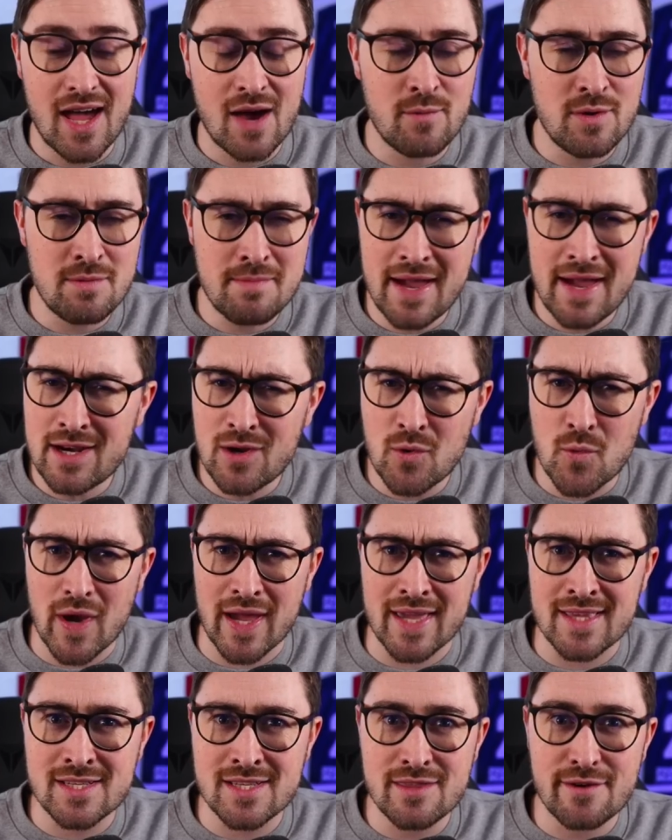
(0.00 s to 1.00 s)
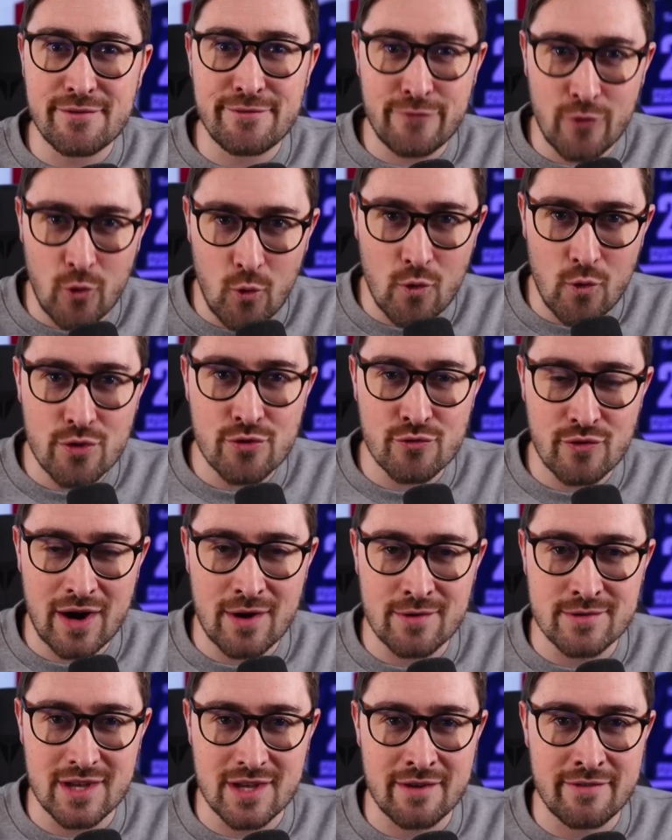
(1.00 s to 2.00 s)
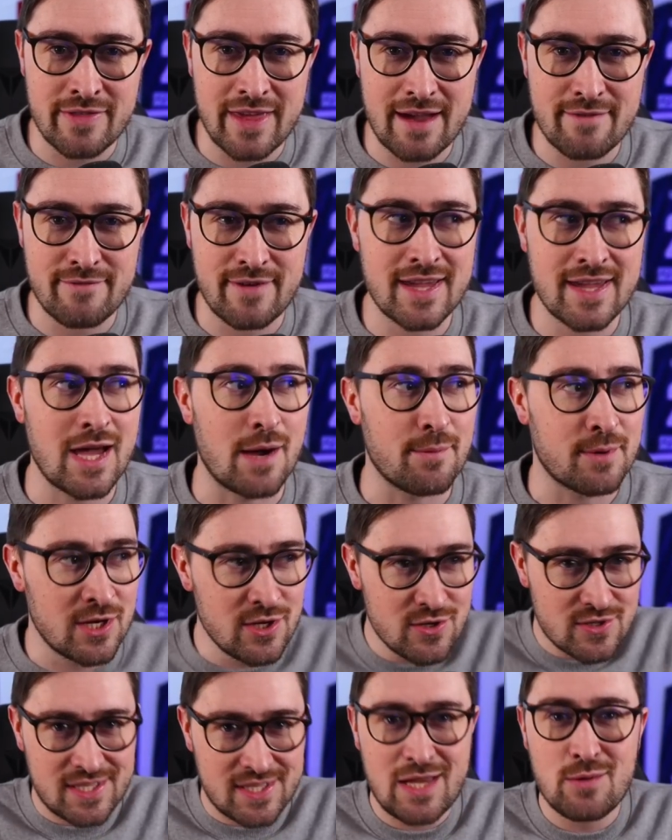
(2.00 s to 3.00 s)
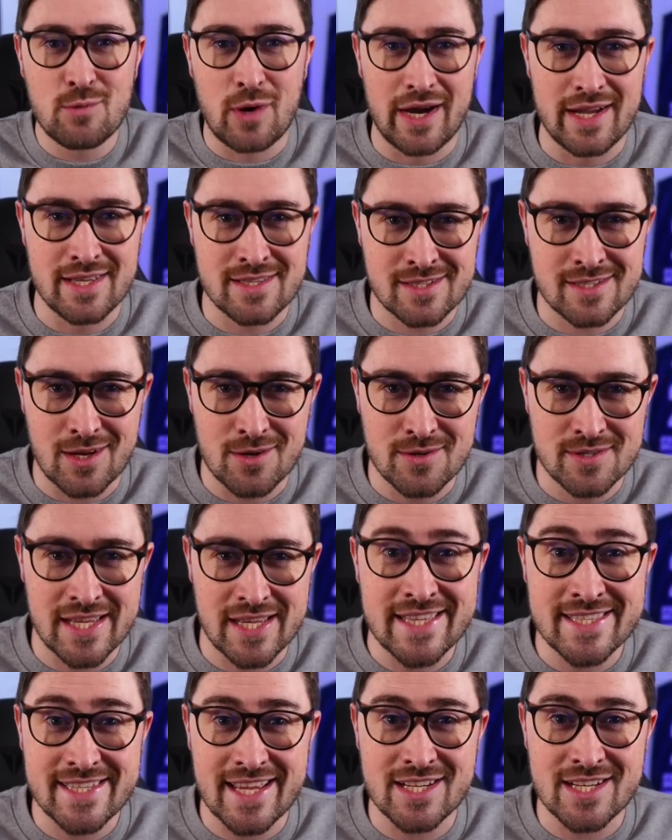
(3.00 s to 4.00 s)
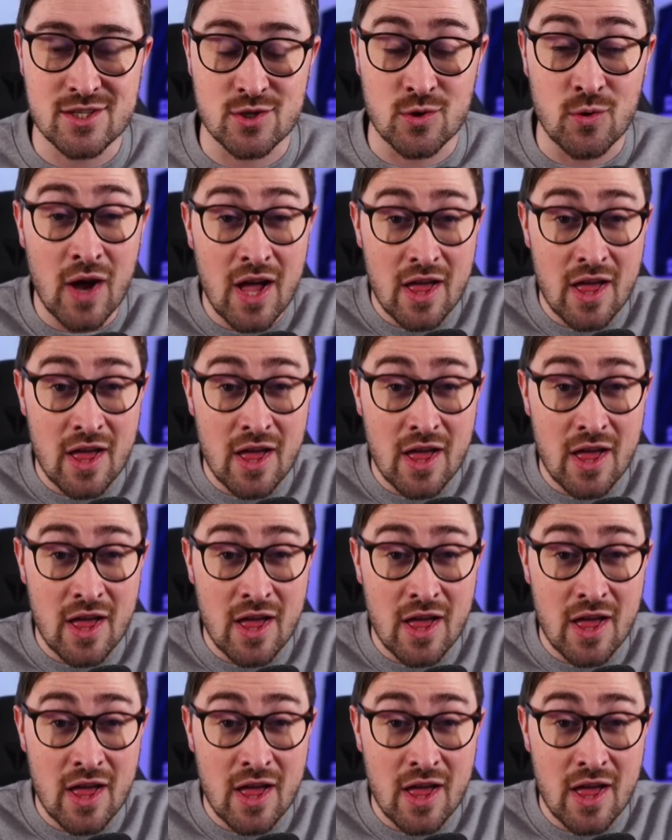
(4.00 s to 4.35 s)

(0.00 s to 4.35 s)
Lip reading: We made our way to the fourth round of the FA Cup. Can you see why it's so sensational?